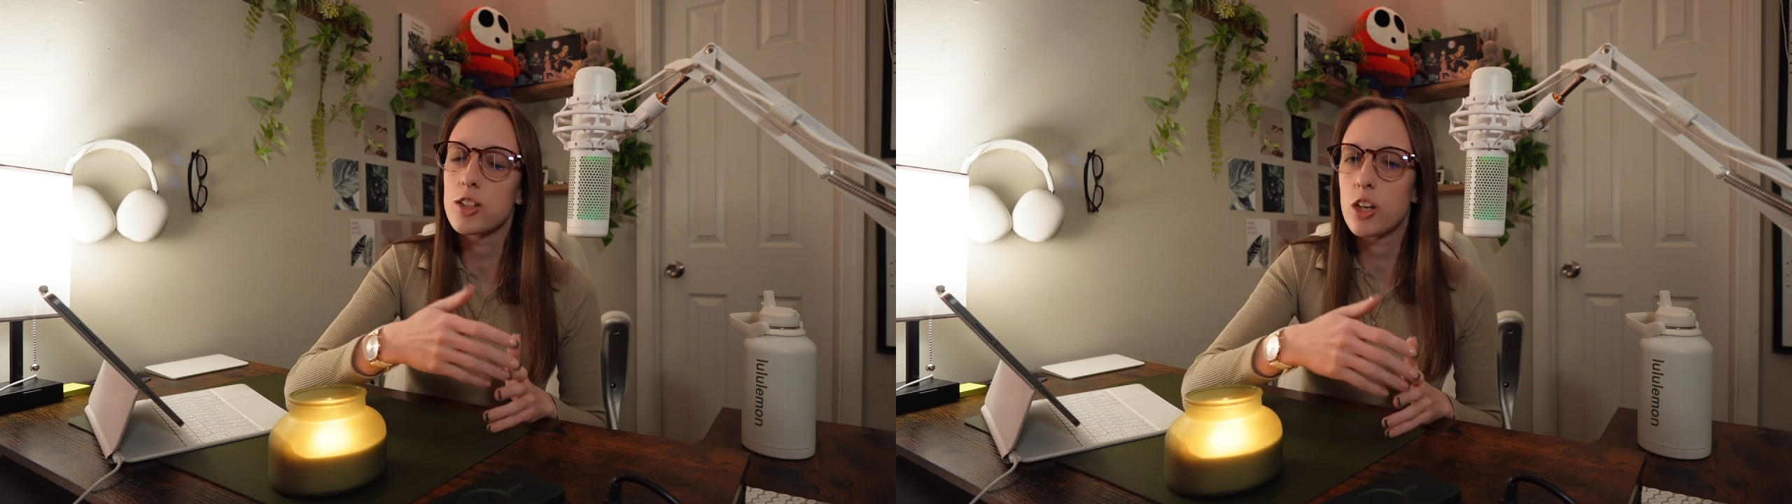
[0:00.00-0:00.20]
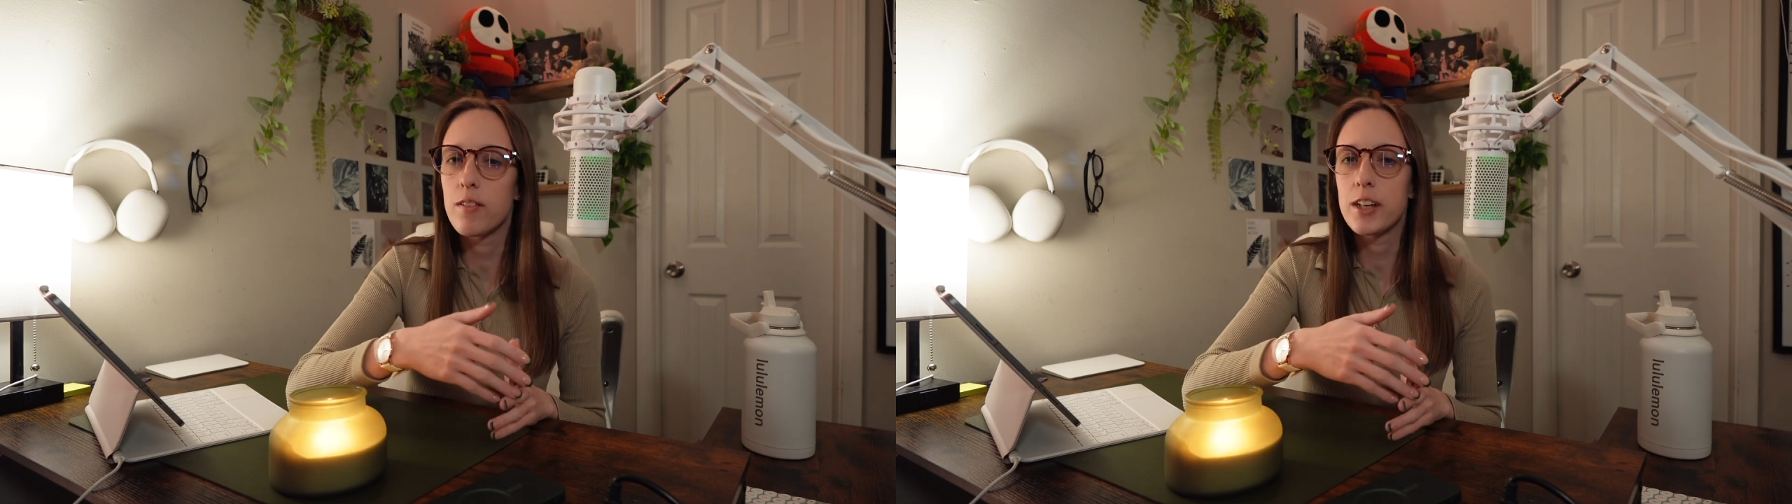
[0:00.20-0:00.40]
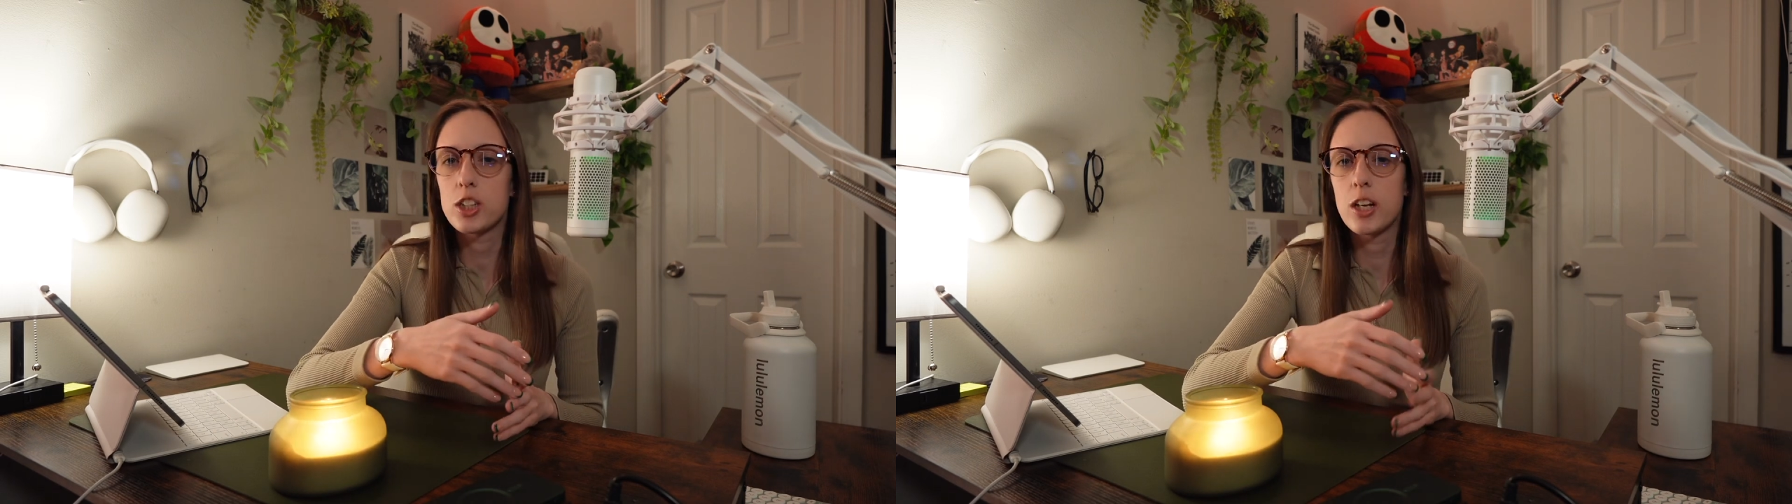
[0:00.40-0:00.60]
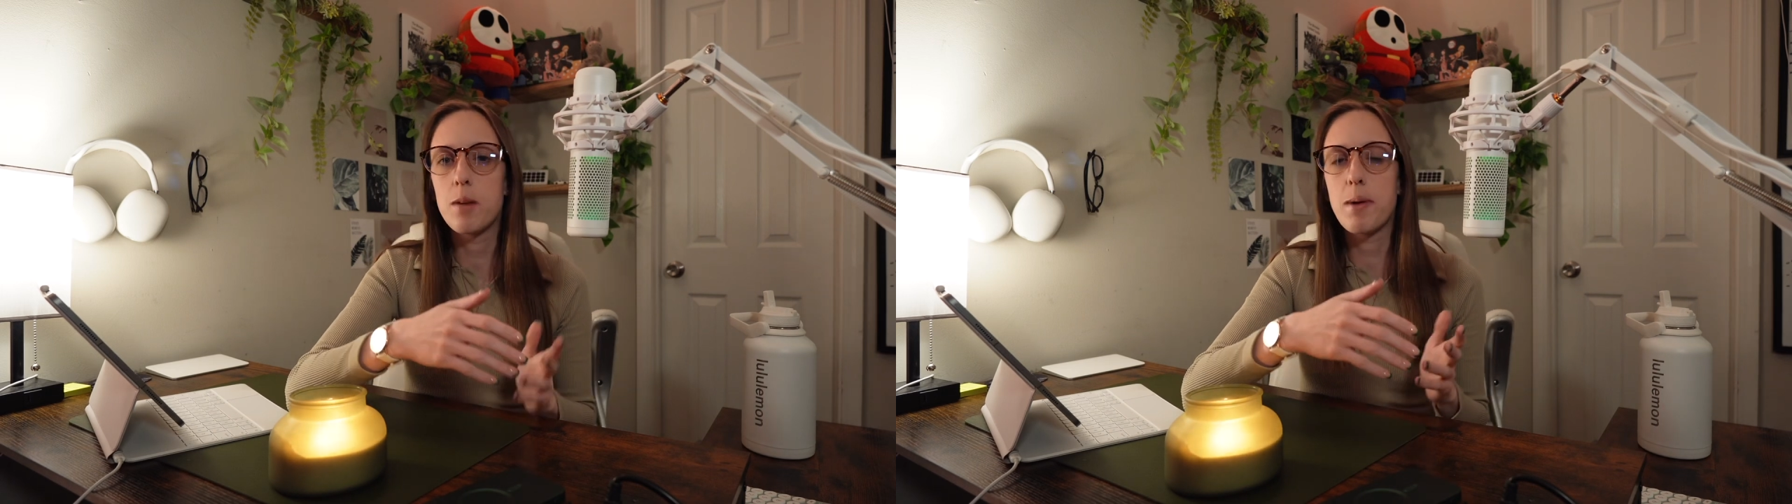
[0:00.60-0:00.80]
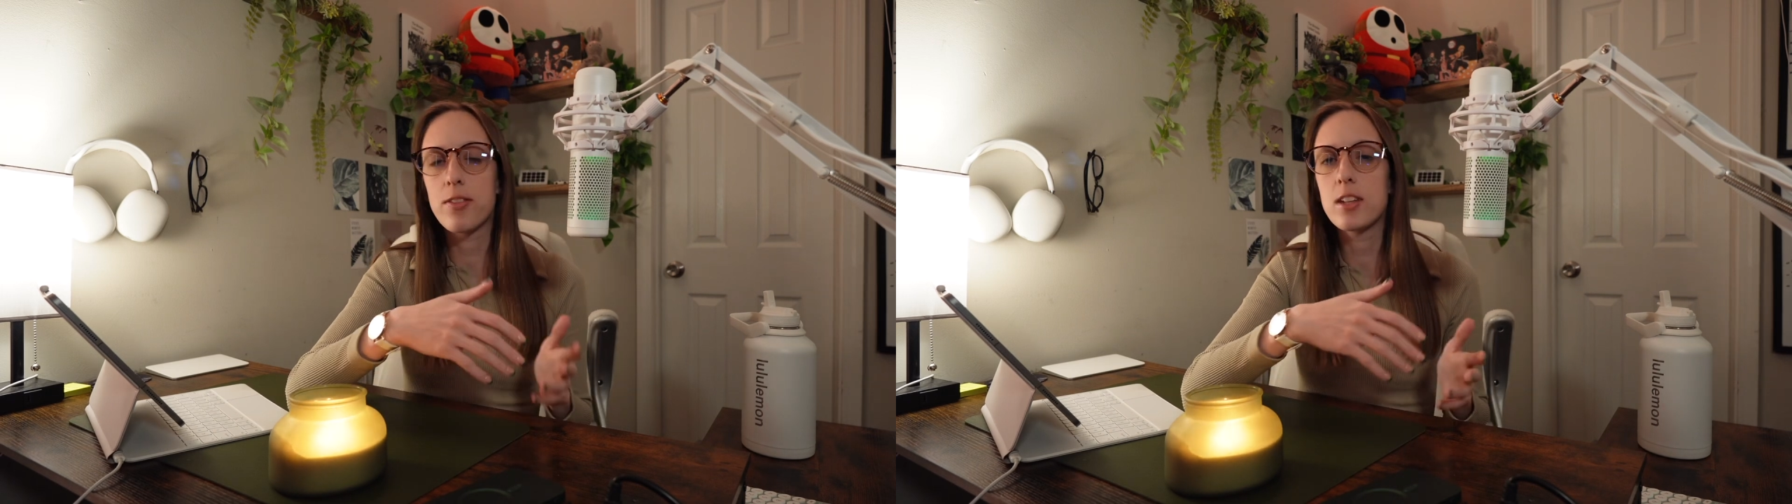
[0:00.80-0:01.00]
generation
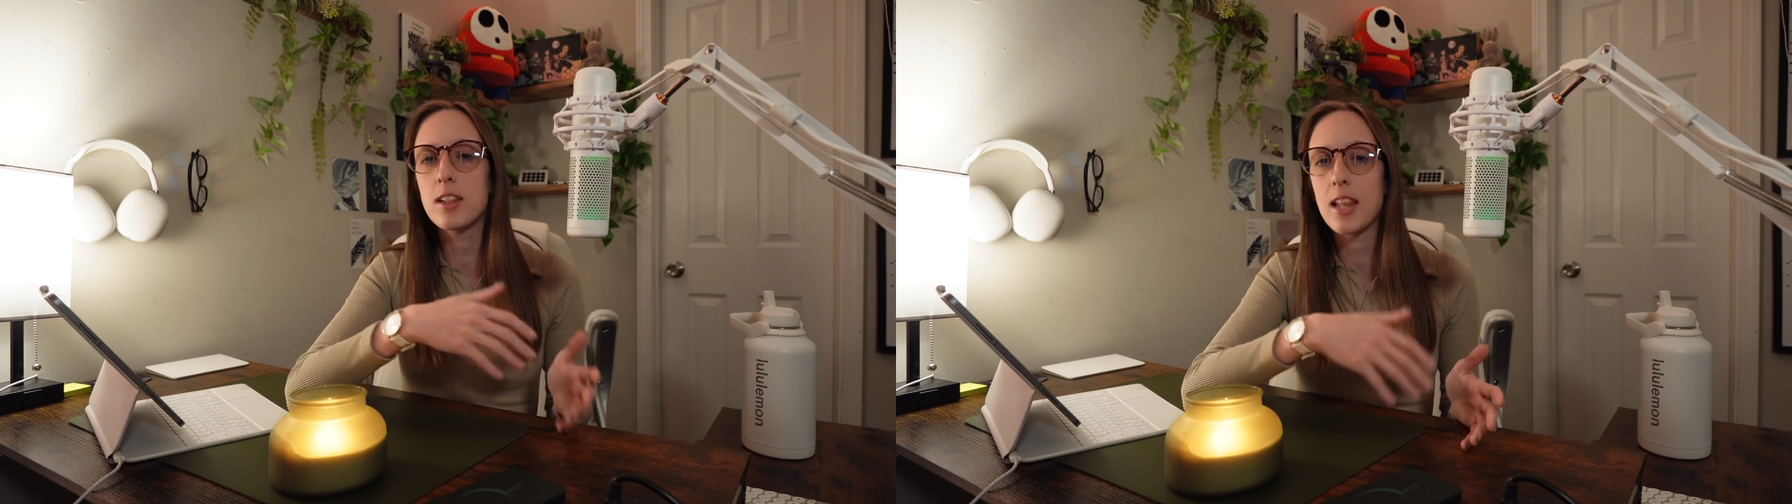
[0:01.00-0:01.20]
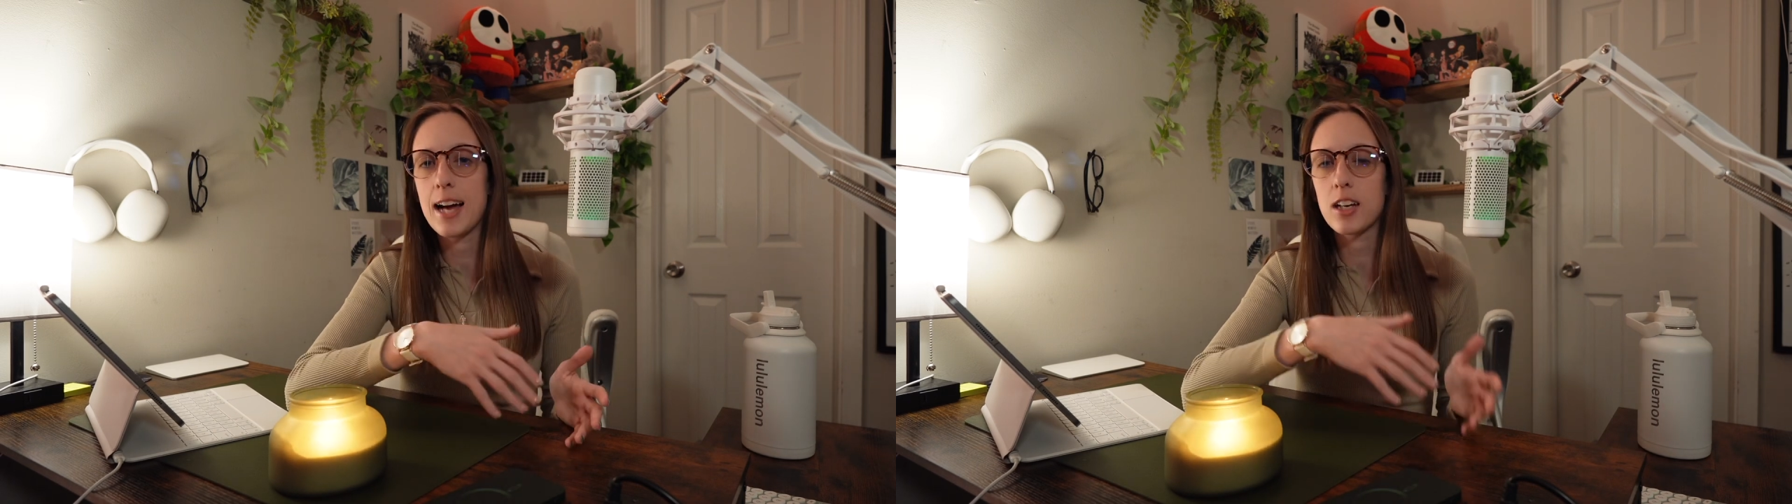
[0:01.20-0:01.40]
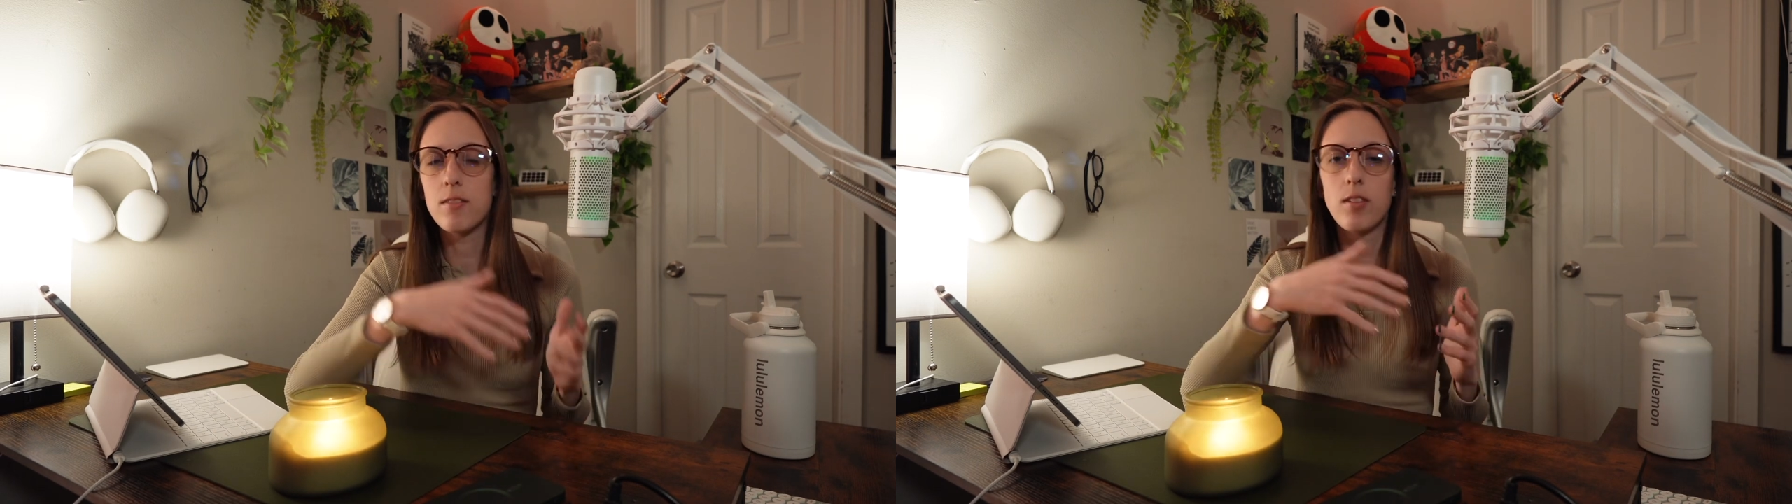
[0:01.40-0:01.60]
about the lack of